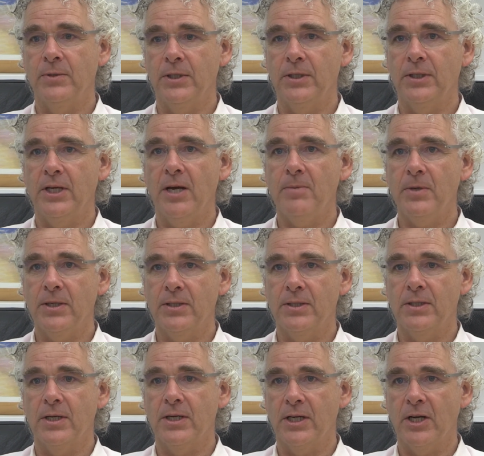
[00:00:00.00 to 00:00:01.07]
So the CapEx
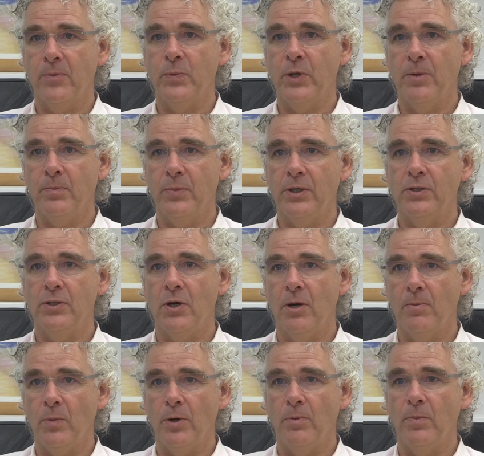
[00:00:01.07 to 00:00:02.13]
is going to come down big
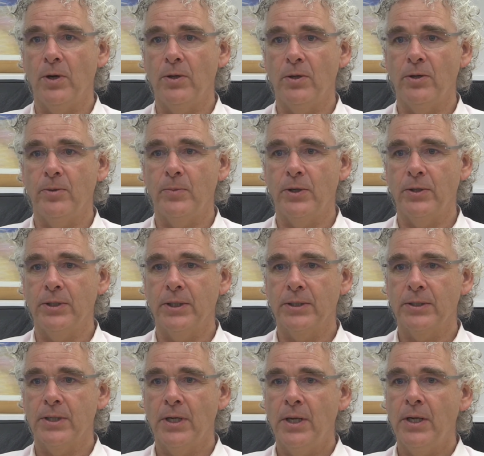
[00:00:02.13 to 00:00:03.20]
time on both of the
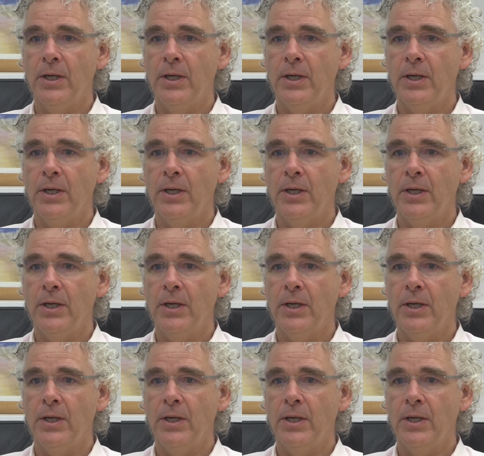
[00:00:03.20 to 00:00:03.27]
projects.